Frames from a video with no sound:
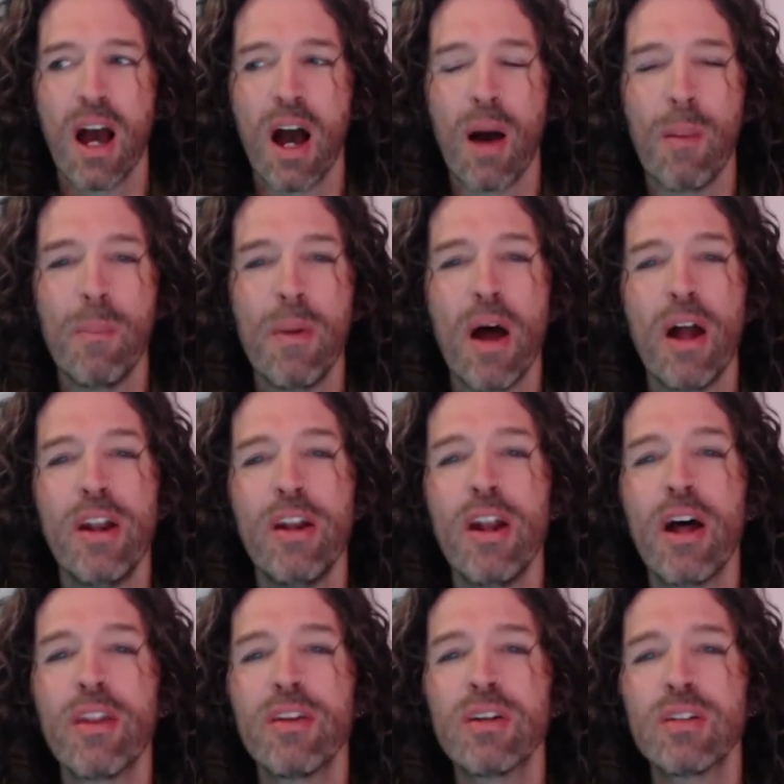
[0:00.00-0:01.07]
a
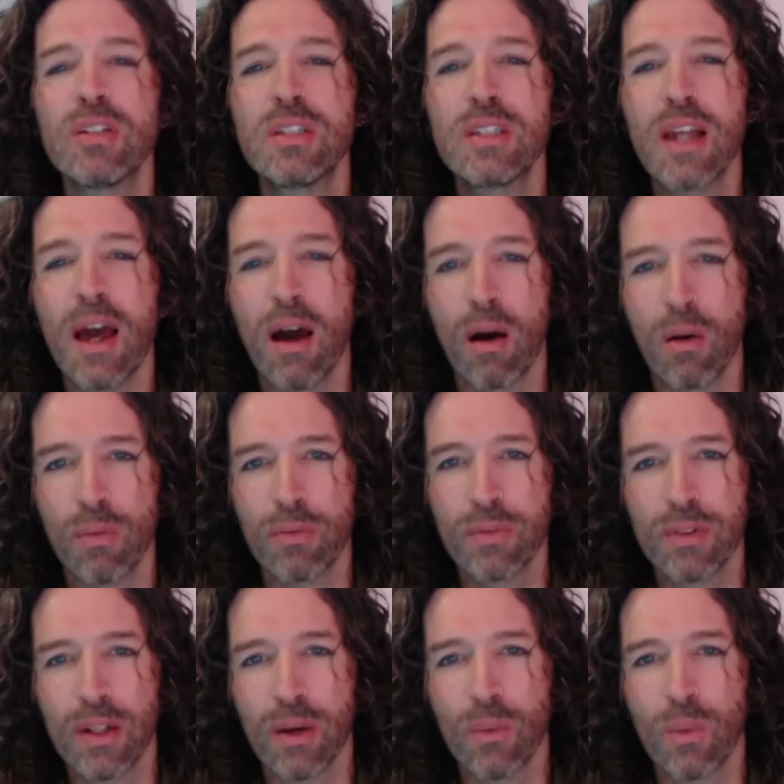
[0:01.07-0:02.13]
another self
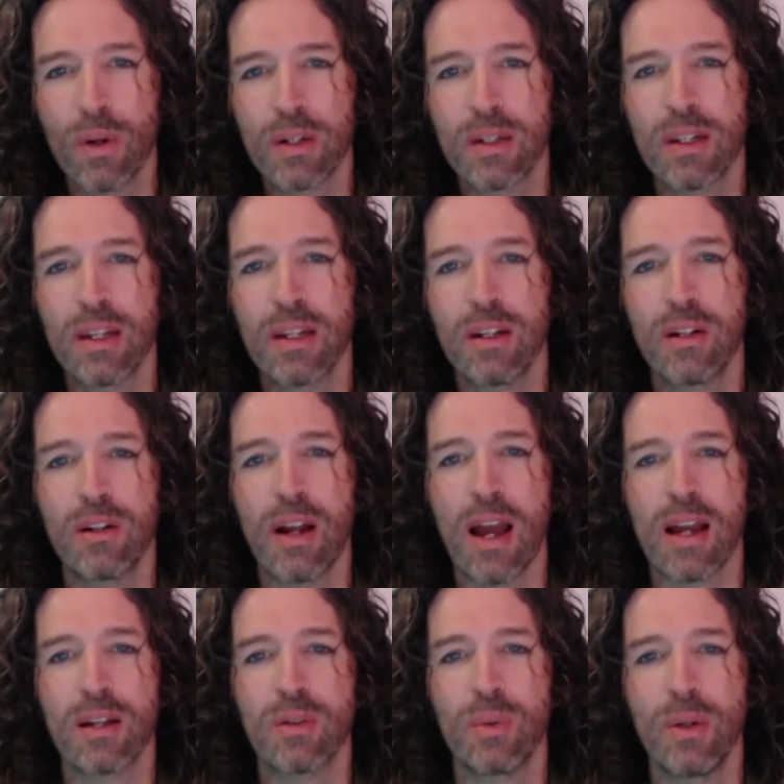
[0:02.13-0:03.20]
that one can
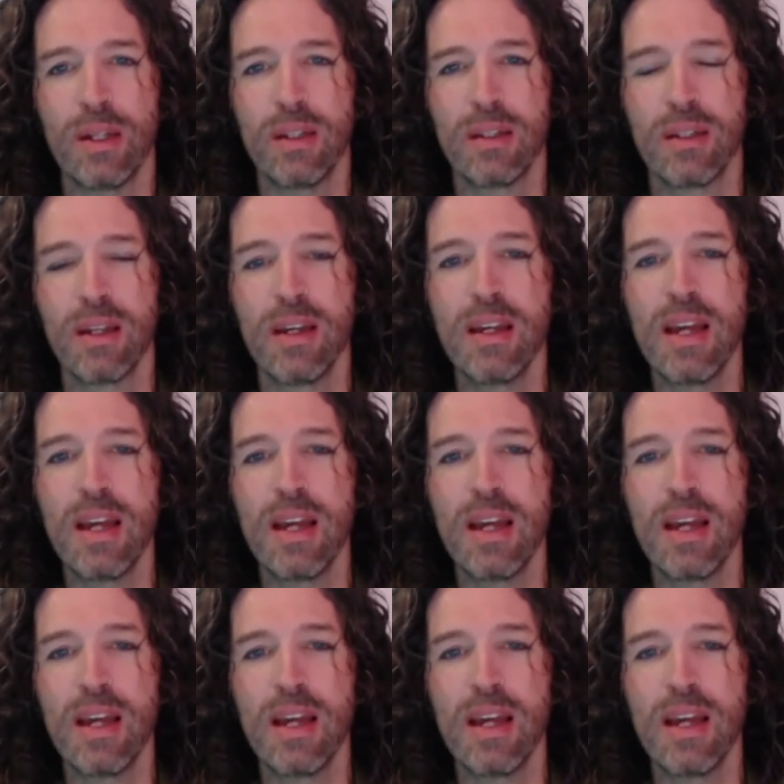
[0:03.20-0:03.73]
interact with,